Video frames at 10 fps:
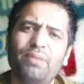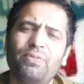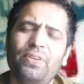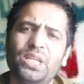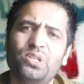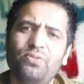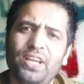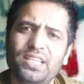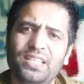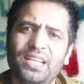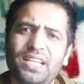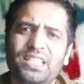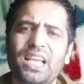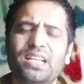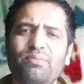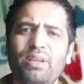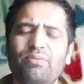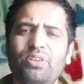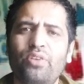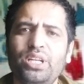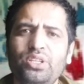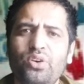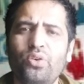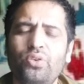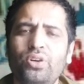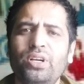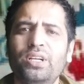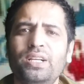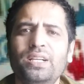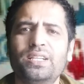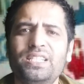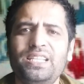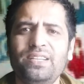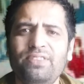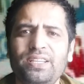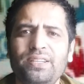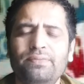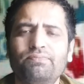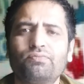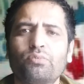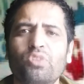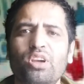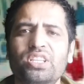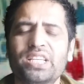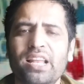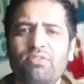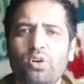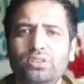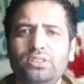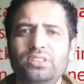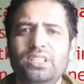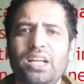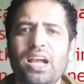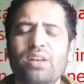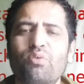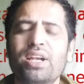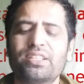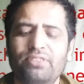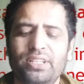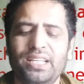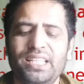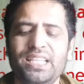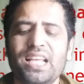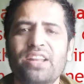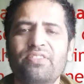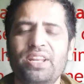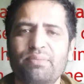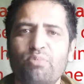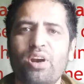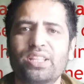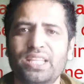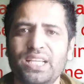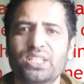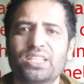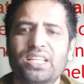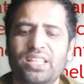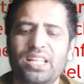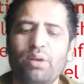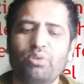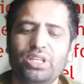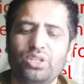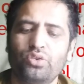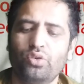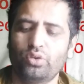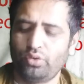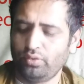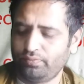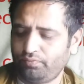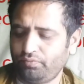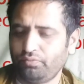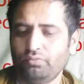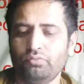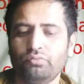Channel may be face-to-face, channel may be radio, TV, cell phone, and whatever. These are the very important things that we need to go through.